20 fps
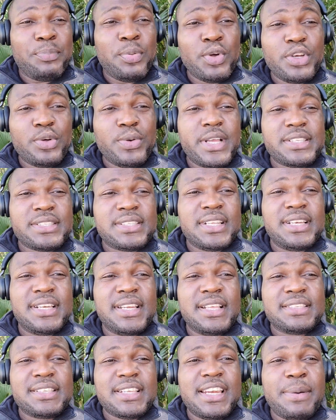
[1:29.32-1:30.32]
put the West
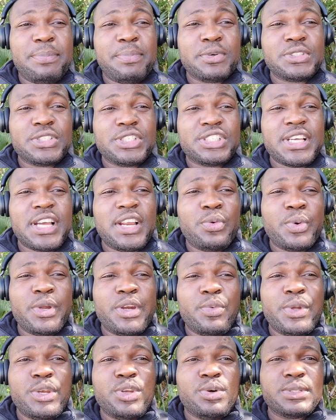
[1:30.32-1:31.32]
Indies in a position
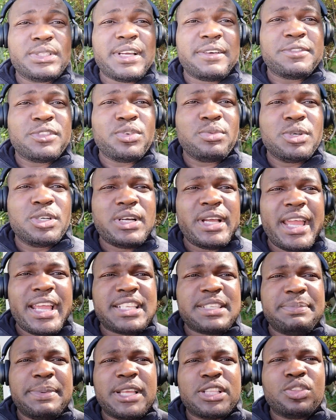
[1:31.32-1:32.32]
where we don't have to
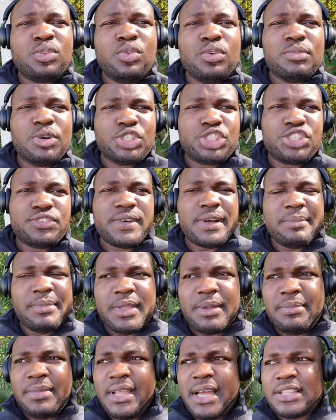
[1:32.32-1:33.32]
expect too much
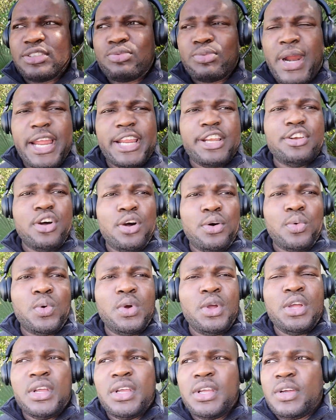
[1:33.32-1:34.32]
from them. Not right
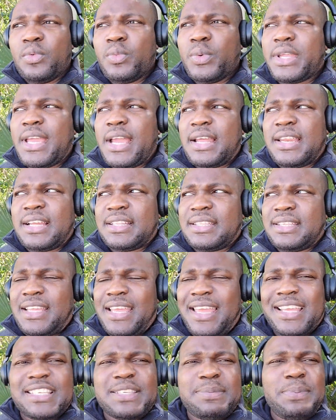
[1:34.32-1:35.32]
now. We cannot
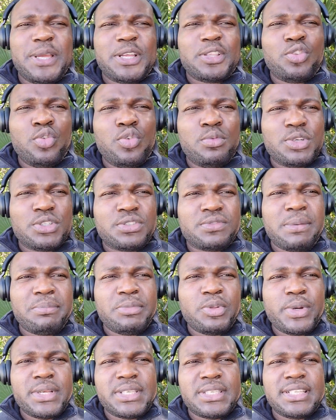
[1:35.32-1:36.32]
expect too much
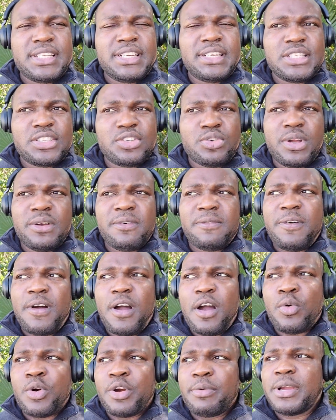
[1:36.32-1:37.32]
from the West Indies going
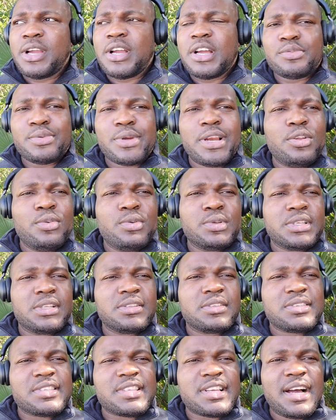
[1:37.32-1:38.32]
forward, because we are
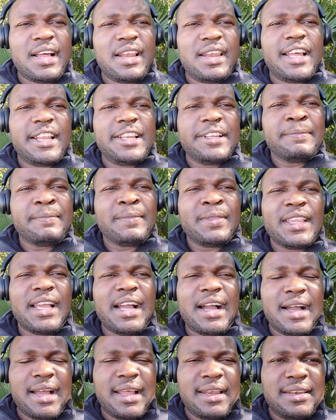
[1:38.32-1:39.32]
losing to Scotland
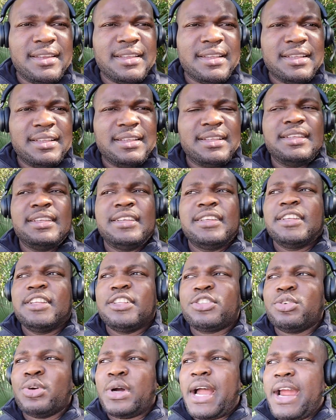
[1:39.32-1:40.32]
and
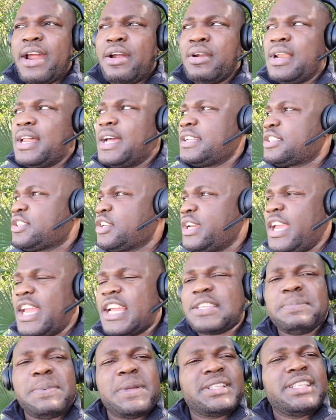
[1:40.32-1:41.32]
to Ireland. So
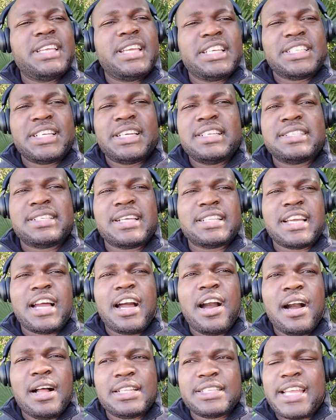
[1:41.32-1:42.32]
the expectation is at
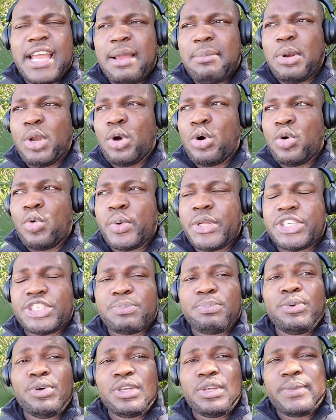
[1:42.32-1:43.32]
an all-time low,
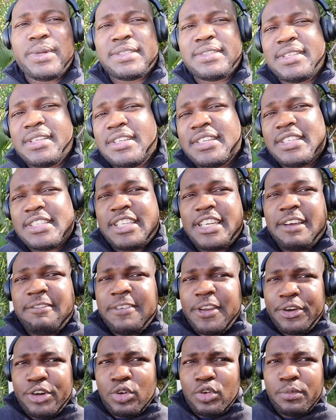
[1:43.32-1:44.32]
which put the West Indies in
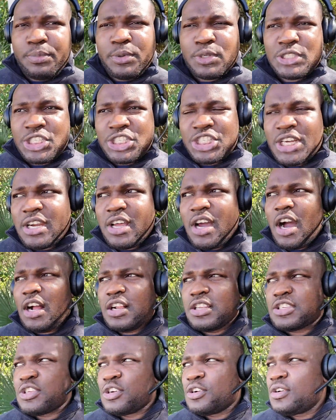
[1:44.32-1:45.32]
a very good position
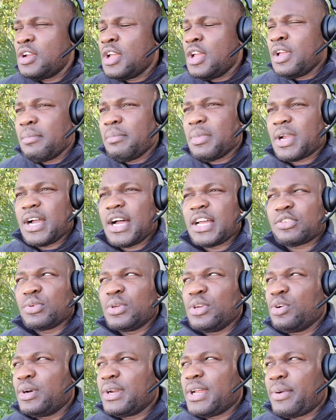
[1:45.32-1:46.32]
also,
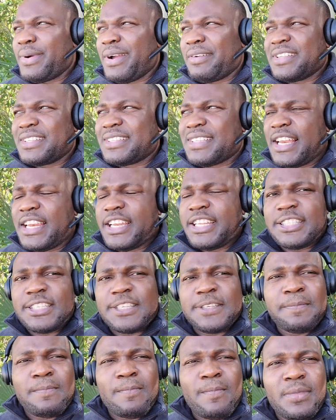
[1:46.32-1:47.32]
because we know that we have the
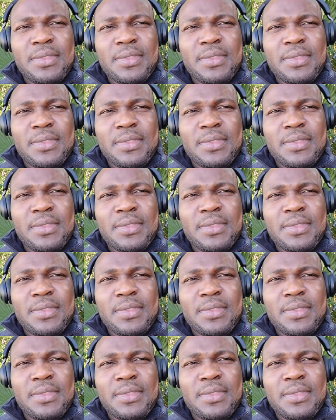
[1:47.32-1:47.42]
talent,